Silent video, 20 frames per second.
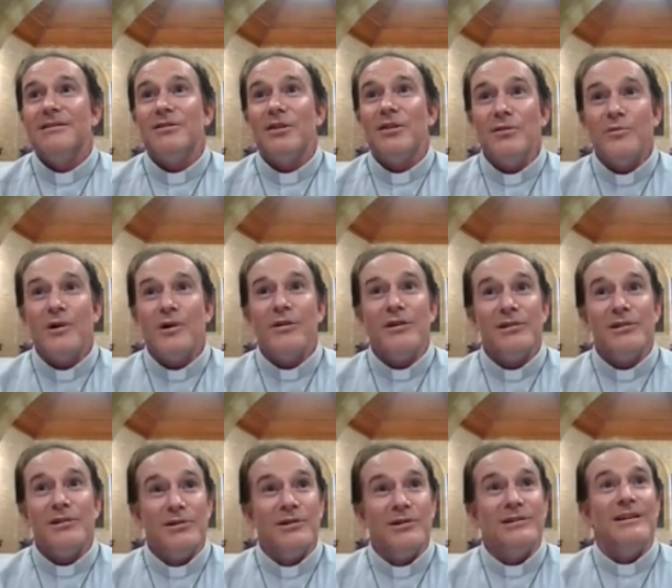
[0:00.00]
Don't
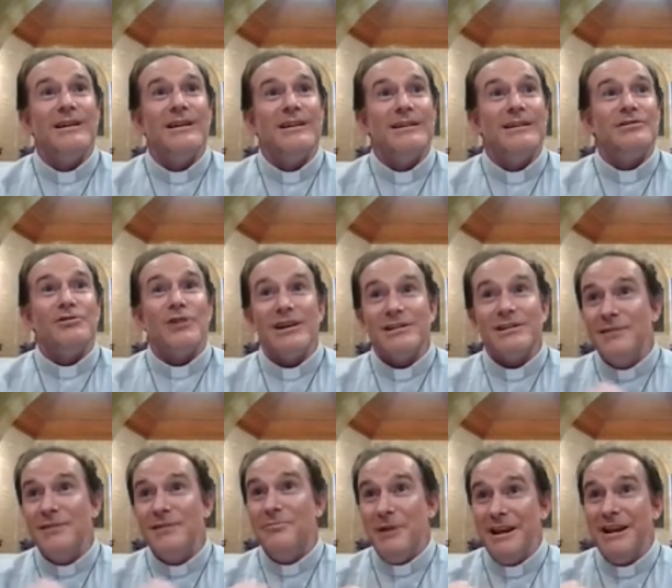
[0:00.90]
worry, Lord.
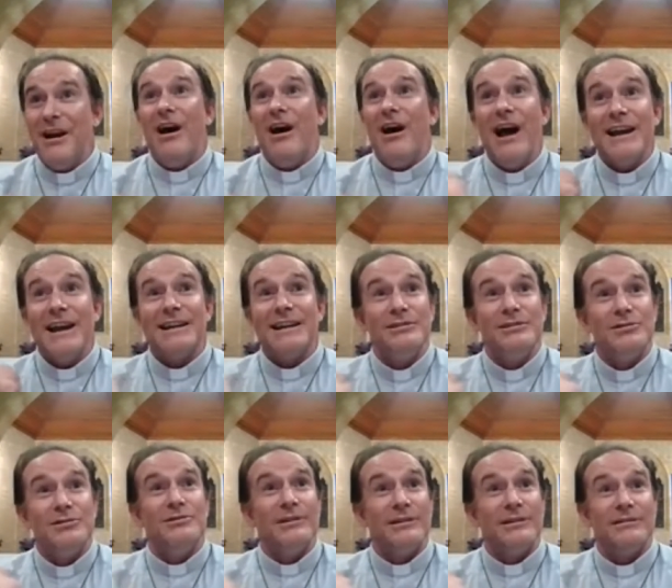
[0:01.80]
Trust me, I
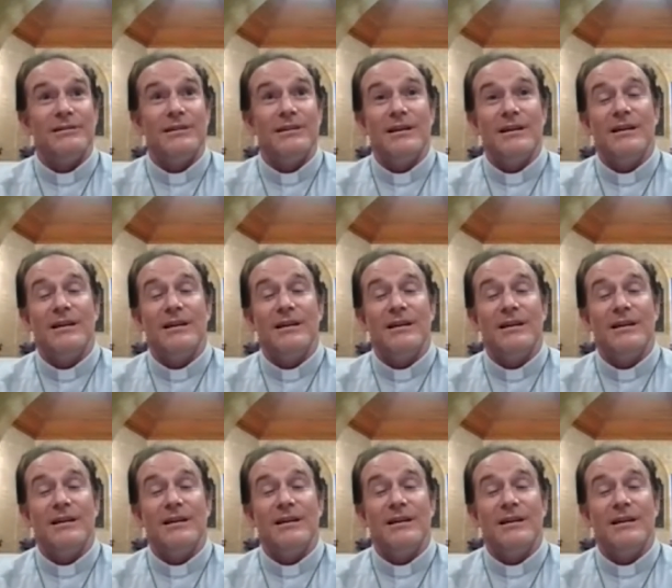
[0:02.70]
can do it.